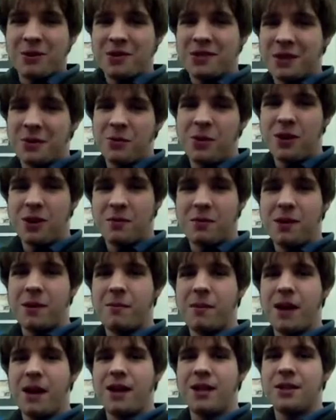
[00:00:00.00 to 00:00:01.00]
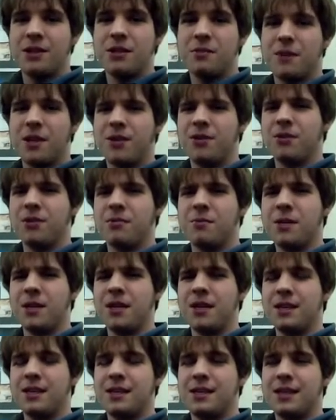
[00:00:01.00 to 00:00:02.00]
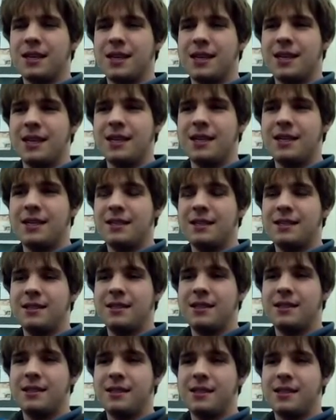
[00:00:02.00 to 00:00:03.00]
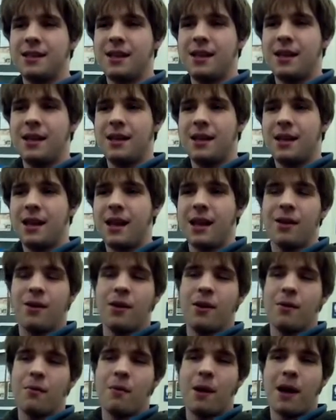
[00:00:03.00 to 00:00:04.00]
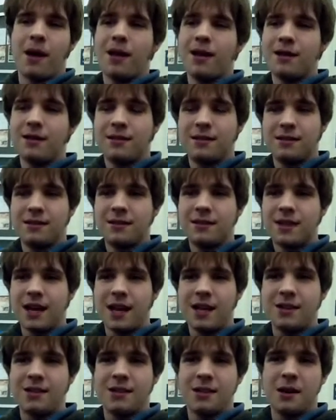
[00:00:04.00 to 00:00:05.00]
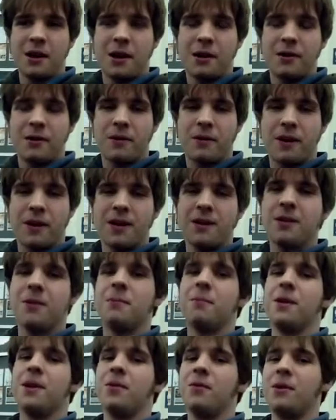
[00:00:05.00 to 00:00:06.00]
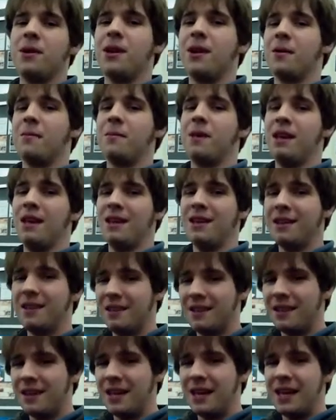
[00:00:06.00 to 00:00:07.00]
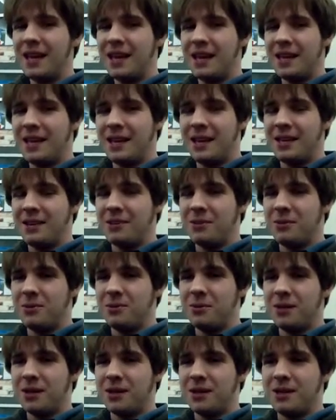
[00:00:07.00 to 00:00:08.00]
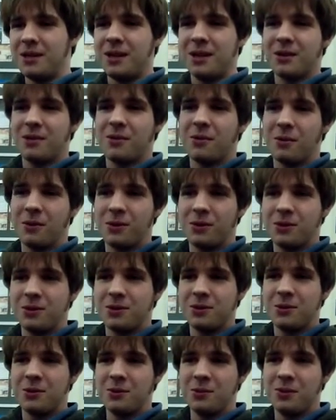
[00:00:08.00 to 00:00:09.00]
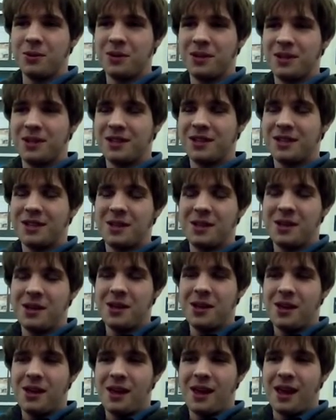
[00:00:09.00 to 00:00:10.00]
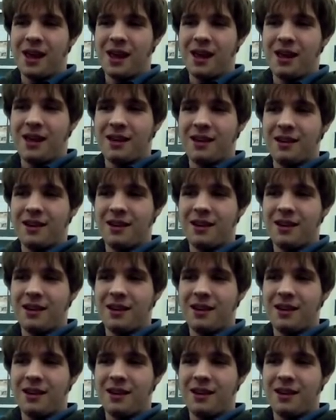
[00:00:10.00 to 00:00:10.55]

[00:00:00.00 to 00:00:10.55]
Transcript: reason I wanted to be a biology major is because, I don't know, my dad is a doctor and he told me it would help me get into doctoral school, and